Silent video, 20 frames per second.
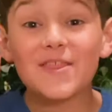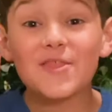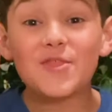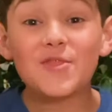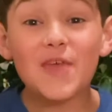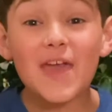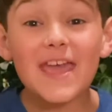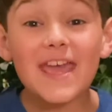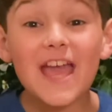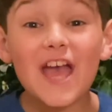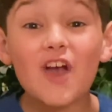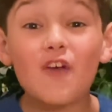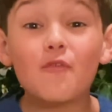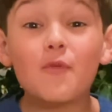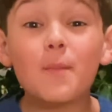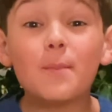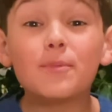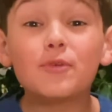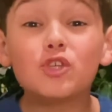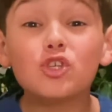They
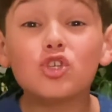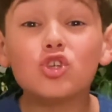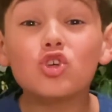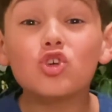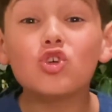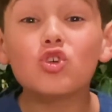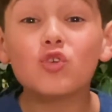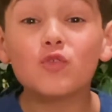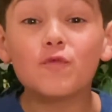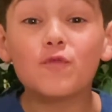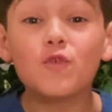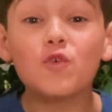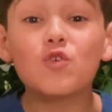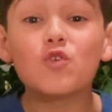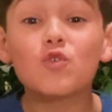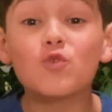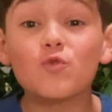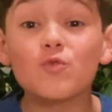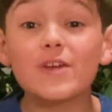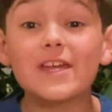have beautiful
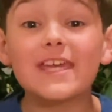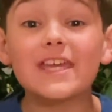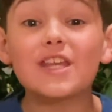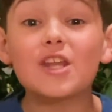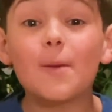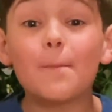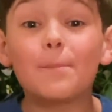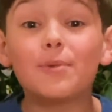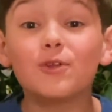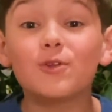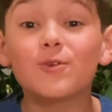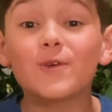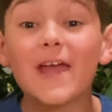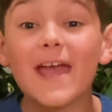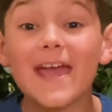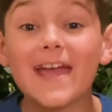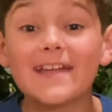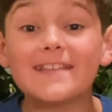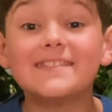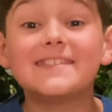green blue
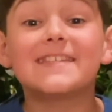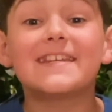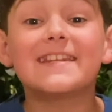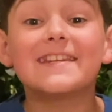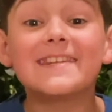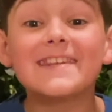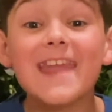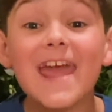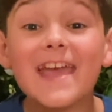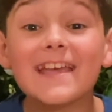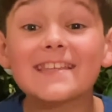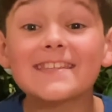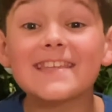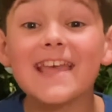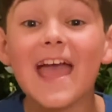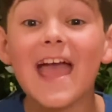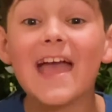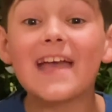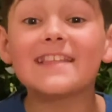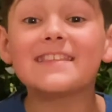heads, necks
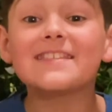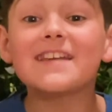and